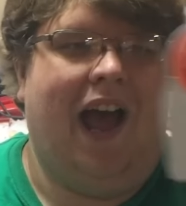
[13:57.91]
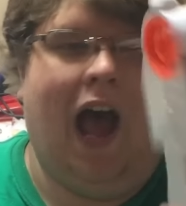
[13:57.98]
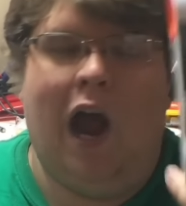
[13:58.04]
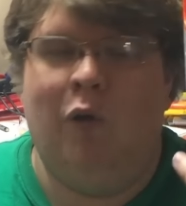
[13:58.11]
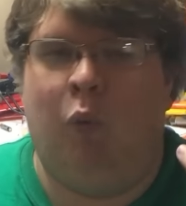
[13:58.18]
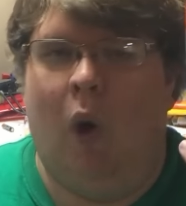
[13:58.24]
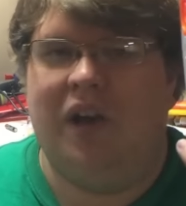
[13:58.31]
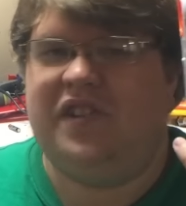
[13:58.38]

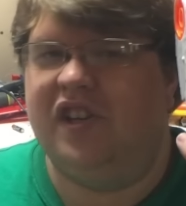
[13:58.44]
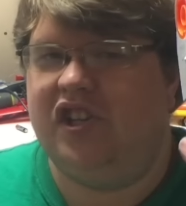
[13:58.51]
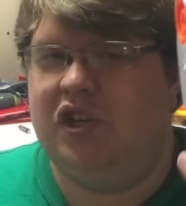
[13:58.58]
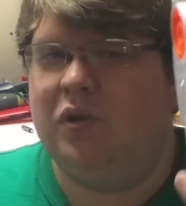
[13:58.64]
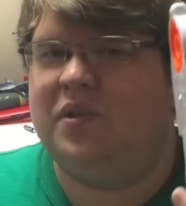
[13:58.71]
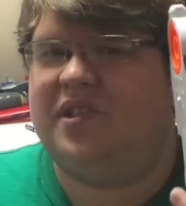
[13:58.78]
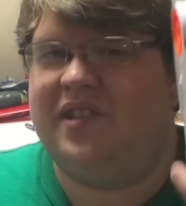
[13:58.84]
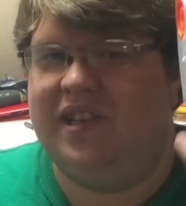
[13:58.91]
I want to
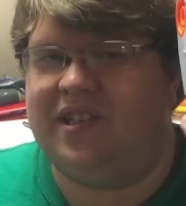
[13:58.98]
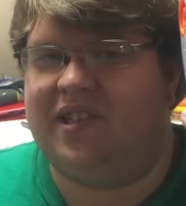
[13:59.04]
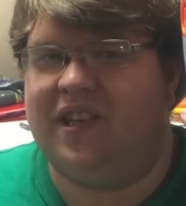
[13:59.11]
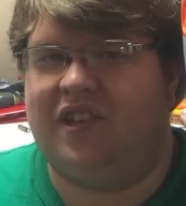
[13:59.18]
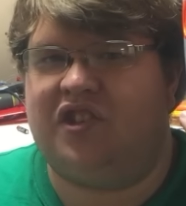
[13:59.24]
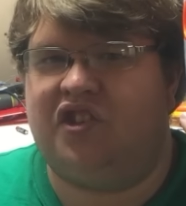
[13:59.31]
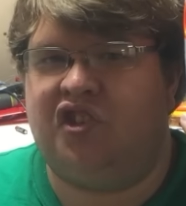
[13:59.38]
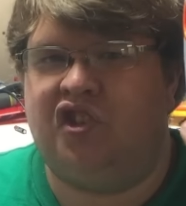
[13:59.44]
use this
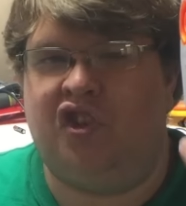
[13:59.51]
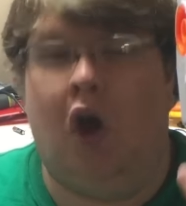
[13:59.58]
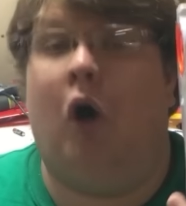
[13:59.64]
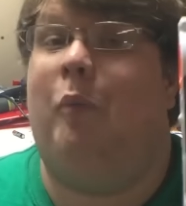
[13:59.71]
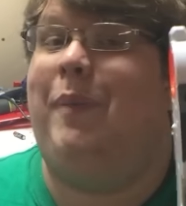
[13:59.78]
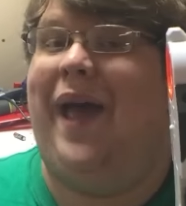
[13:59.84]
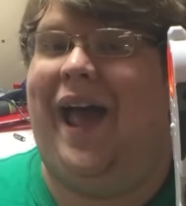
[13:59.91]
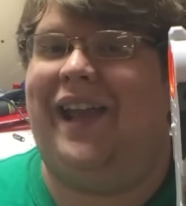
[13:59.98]

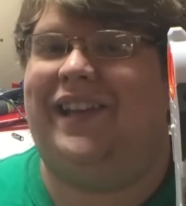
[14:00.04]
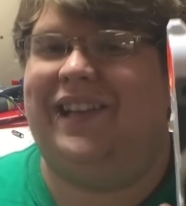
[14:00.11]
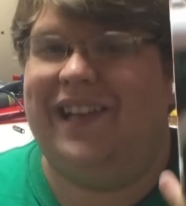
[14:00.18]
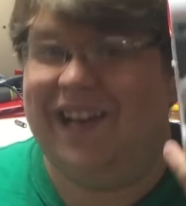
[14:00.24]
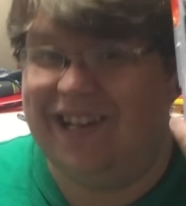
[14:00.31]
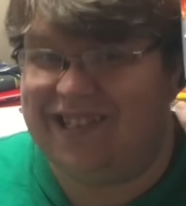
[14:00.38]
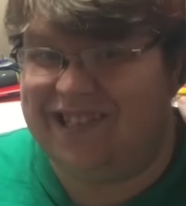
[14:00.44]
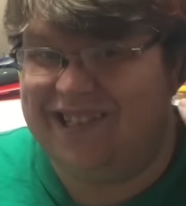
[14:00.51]
so
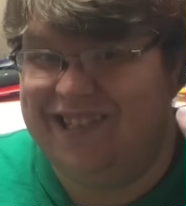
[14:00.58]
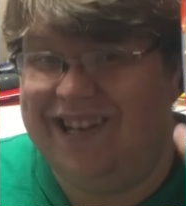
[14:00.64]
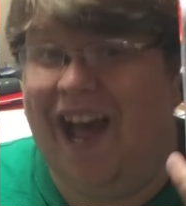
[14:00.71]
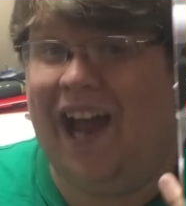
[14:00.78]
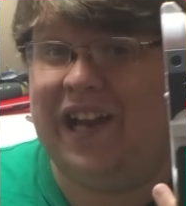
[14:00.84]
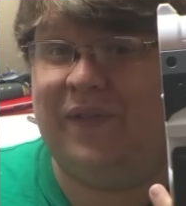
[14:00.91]
badly, it's not